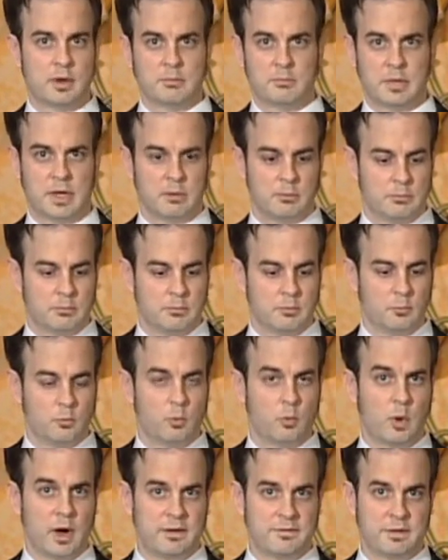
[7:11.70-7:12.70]
My
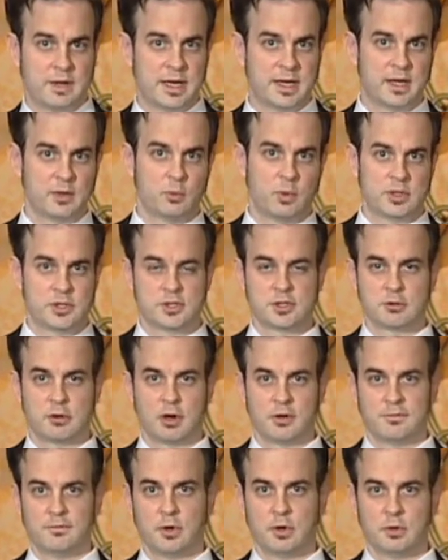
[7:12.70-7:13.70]
wife and I can register
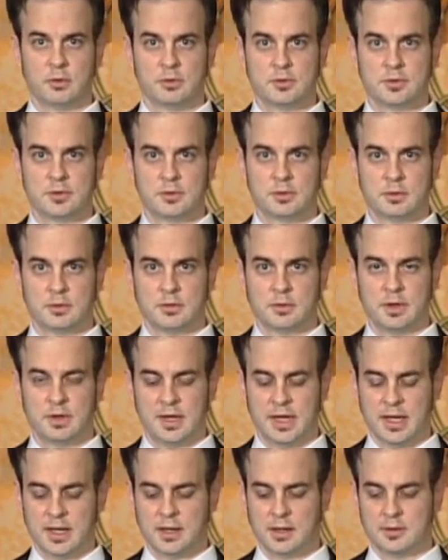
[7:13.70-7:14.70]
our phones,
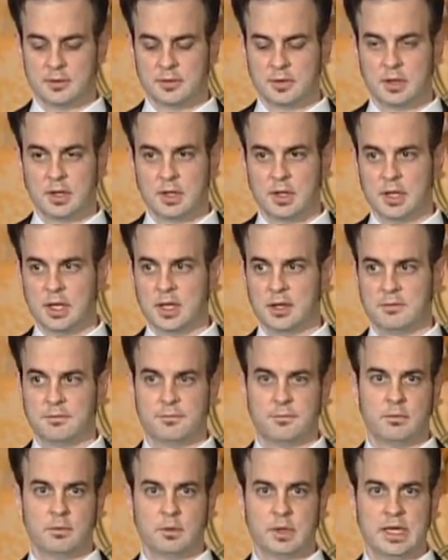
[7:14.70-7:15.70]
and if
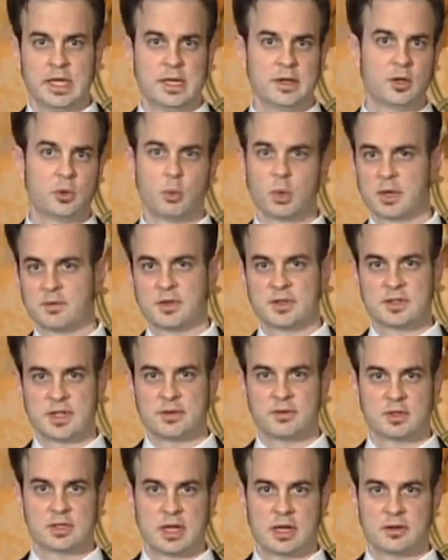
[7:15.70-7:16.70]
either one of us
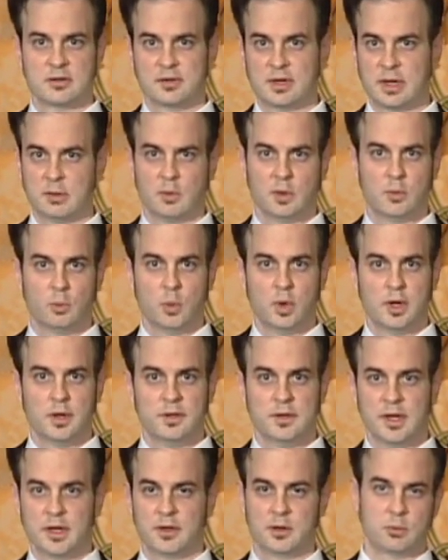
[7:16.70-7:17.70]
ever dials
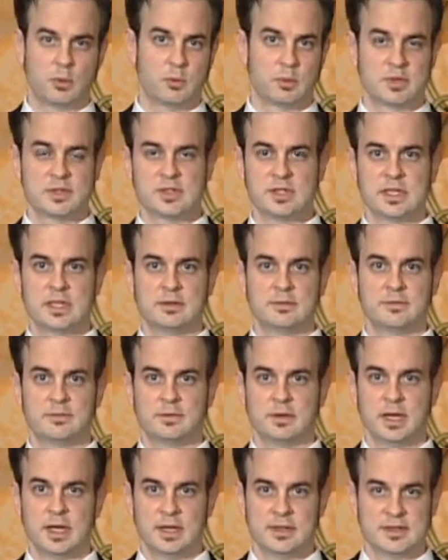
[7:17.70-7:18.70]
911, the other will receive
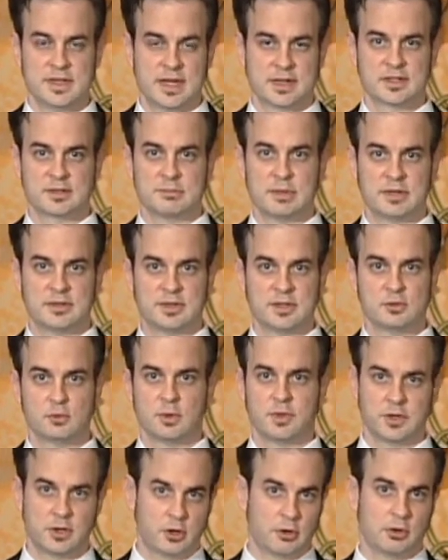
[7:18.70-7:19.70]
a text message
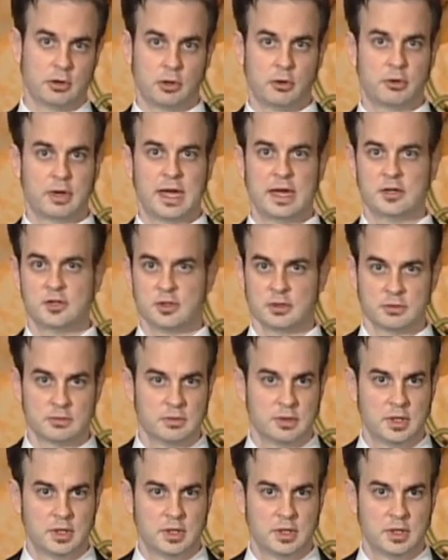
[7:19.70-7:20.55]
with the location